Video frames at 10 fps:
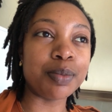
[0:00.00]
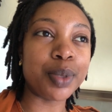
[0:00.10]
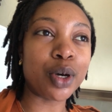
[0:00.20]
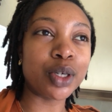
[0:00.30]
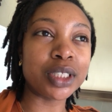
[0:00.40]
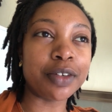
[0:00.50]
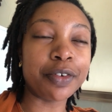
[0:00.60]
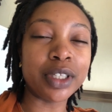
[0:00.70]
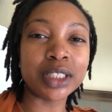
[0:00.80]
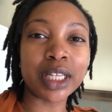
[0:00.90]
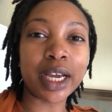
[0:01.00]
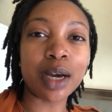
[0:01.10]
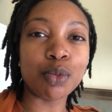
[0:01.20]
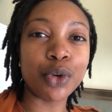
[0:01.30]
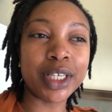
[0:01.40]
because it feels like
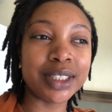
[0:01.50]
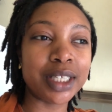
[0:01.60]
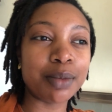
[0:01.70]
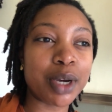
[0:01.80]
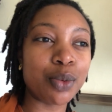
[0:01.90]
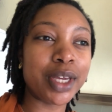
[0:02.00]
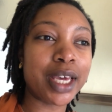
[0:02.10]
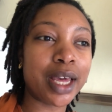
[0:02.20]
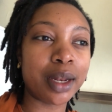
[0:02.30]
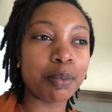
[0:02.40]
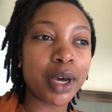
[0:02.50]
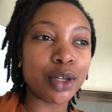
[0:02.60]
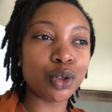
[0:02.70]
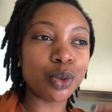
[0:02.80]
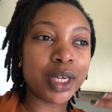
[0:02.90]
I'm wasting my weekend by
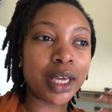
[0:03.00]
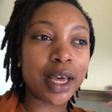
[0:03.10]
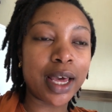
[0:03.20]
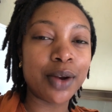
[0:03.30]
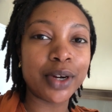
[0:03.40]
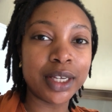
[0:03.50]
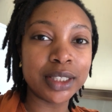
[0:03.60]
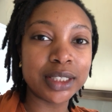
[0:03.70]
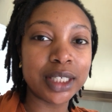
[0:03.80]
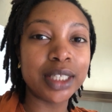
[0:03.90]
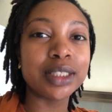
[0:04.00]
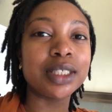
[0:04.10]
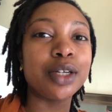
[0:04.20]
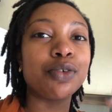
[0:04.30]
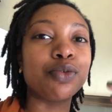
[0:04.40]
doing errands
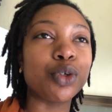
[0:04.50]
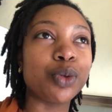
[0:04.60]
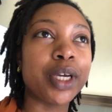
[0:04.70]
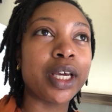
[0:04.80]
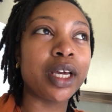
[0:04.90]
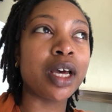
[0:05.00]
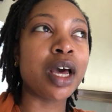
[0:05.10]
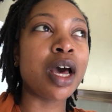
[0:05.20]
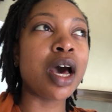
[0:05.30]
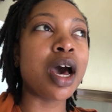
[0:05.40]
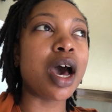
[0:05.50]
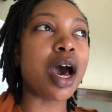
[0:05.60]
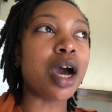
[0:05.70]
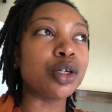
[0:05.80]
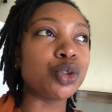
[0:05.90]
instead of doing
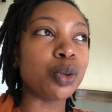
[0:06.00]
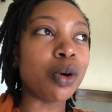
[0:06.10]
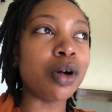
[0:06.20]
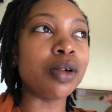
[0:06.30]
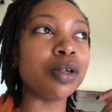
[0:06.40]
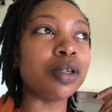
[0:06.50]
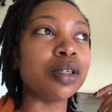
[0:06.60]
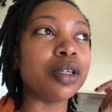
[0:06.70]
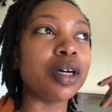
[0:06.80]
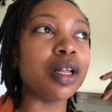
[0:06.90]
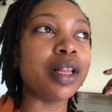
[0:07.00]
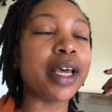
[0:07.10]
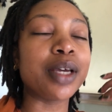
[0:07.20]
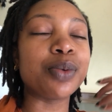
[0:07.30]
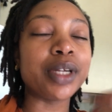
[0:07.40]
actual
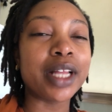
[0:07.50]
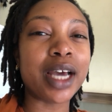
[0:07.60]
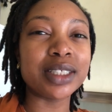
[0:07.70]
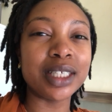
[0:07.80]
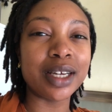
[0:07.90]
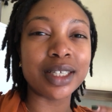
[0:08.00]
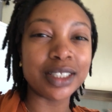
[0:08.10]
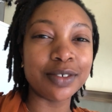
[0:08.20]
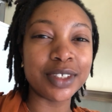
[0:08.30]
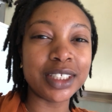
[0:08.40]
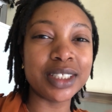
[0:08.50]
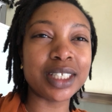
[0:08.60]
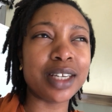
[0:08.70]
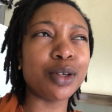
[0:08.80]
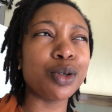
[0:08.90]
like relaxing activities.
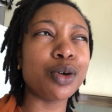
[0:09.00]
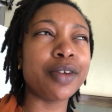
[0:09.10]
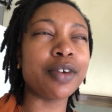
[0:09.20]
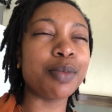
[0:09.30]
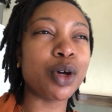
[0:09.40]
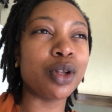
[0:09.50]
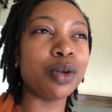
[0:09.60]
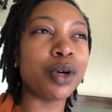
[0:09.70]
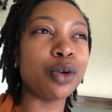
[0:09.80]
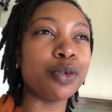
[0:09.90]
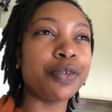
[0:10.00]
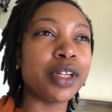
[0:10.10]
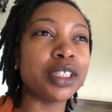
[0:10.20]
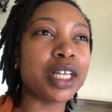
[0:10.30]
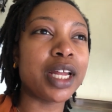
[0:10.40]
I don't know if I'm the only one who
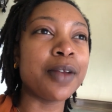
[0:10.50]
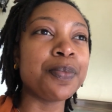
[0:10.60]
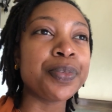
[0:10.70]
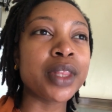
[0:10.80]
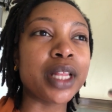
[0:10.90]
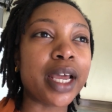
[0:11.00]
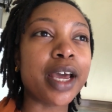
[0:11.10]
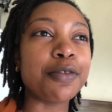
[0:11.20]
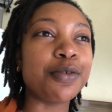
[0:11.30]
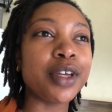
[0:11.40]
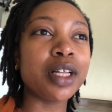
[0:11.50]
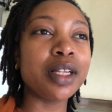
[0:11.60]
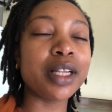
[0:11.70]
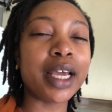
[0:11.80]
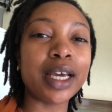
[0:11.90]
feels that. Like I
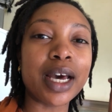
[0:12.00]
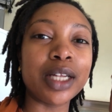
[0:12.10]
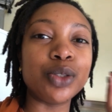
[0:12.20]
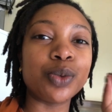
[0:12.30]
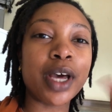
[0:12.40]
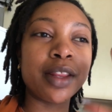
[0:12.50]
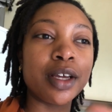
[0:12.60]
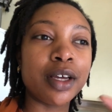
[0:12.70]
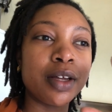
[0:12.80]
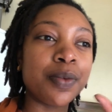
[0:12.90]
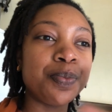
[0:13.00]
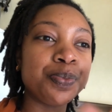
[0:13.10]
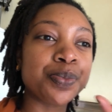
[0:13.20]
feel like I'd rather